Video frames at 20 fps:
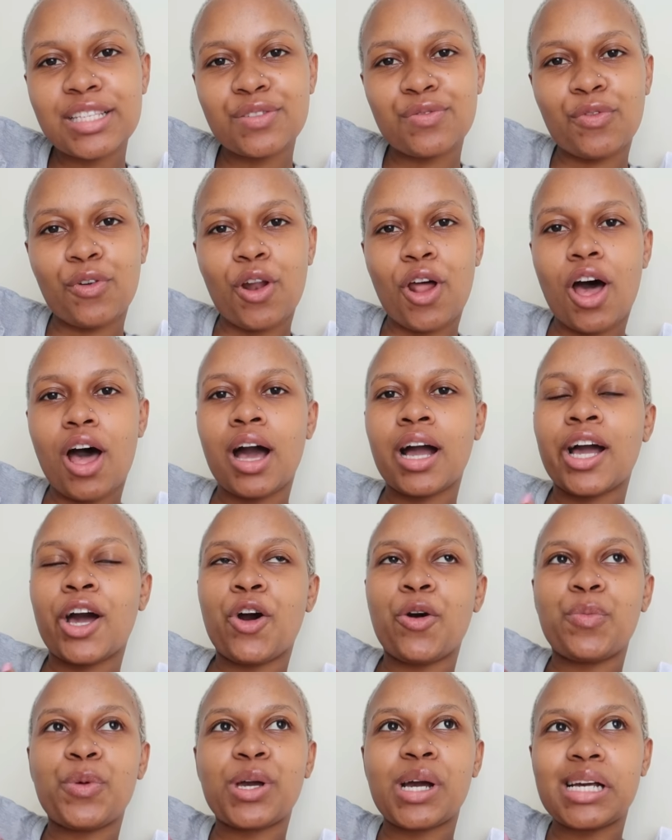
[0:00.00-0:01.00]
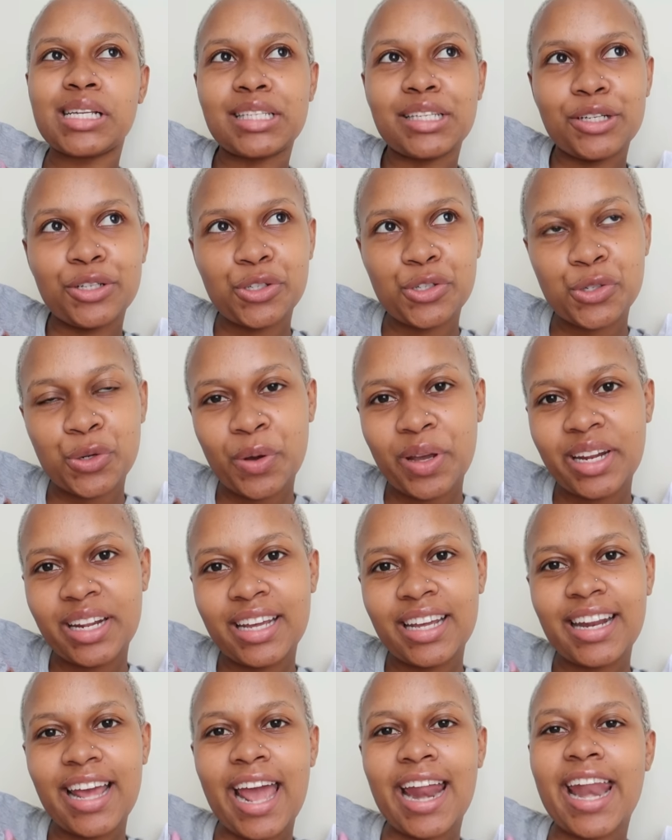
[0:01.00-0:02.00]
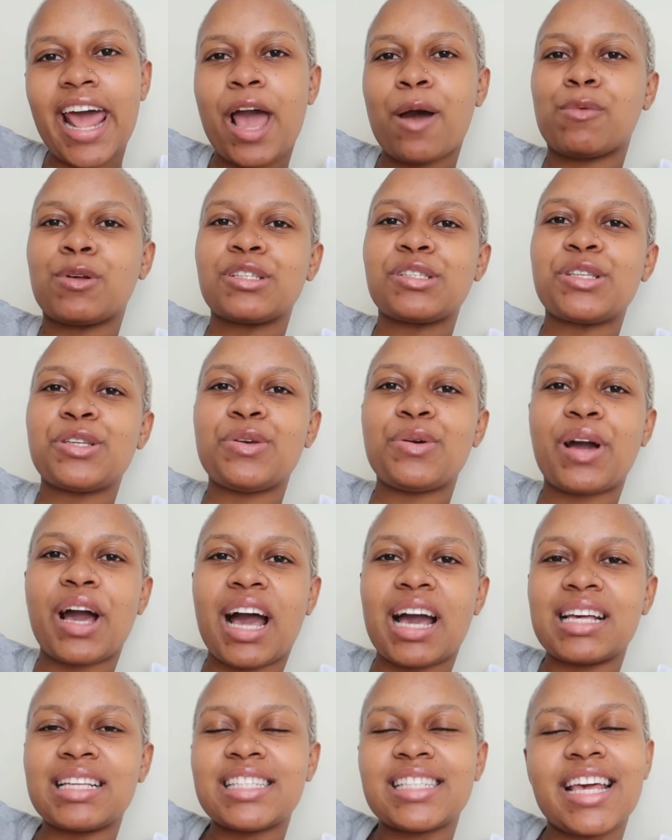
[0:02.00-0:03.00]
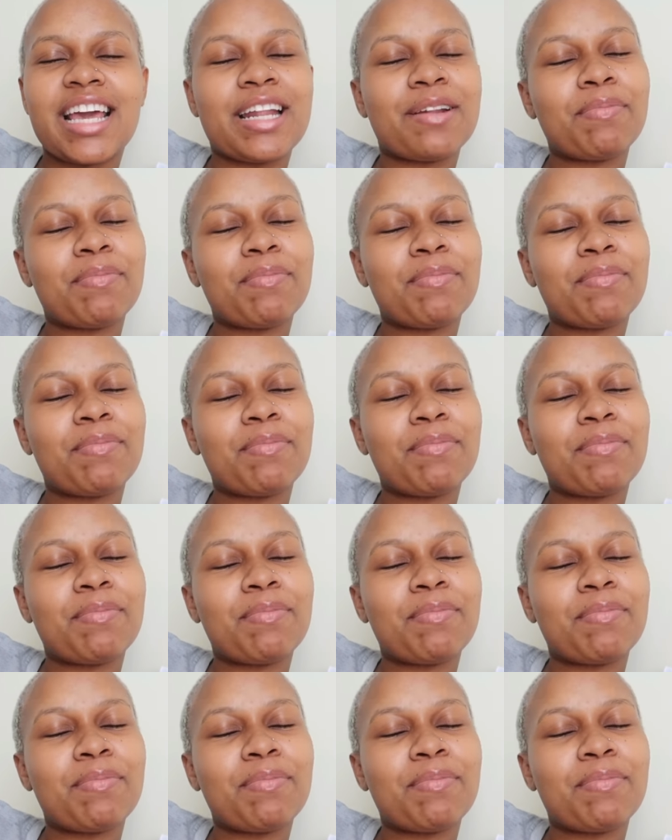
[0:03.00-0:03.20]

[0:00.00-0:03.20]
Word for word: this vlog i hope you guys enjoyed it and i will see you guys